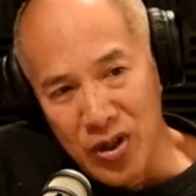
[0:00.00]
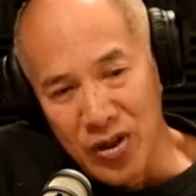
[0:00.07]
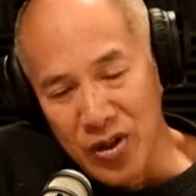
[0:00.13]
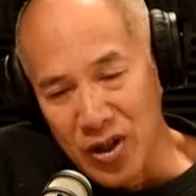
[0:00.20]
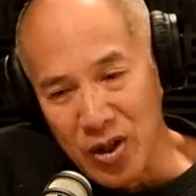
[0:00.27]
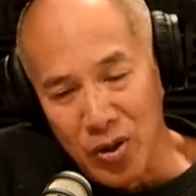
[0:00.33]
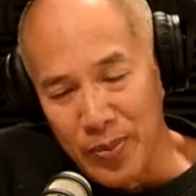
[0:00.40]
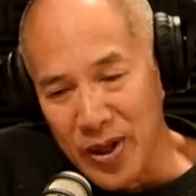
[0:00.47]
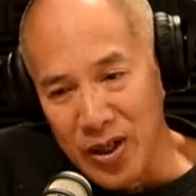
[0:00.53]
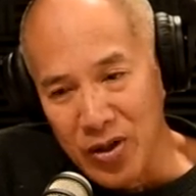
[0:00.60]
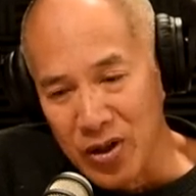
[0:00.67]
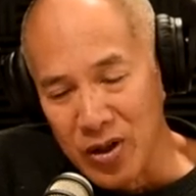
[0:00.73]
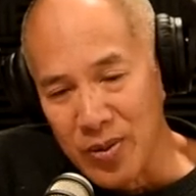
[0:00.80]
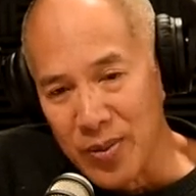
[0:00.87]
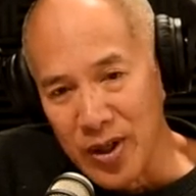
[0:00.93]
I thought I oh, will
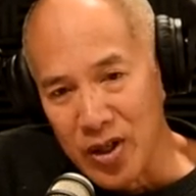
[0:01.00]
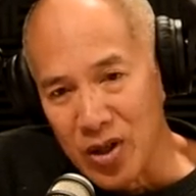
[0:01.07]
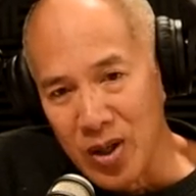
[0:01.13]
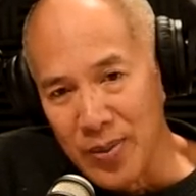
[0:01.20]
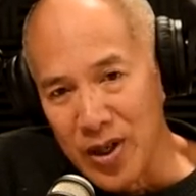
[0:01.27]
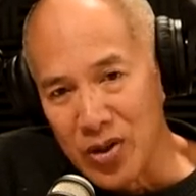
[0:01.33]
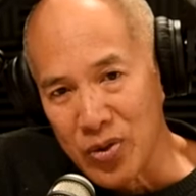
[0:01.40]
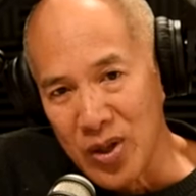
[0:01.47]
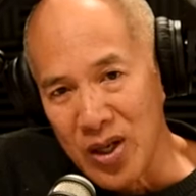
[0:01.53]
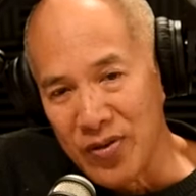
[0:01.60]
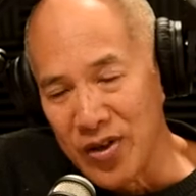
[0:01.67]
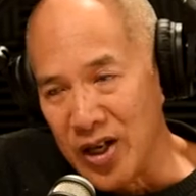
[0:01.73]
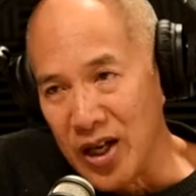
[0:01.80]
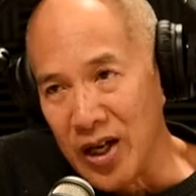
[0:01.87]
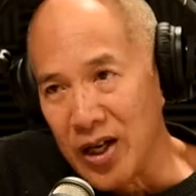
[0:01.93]
bugger it. You may, I may as well have
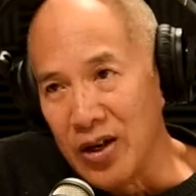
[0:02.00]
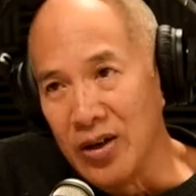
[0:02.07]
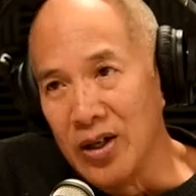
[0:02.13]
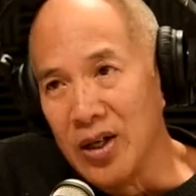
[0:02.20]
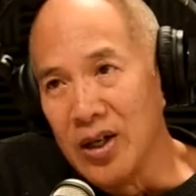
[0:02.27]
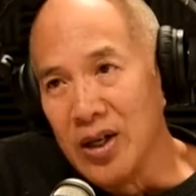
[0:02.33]
it now.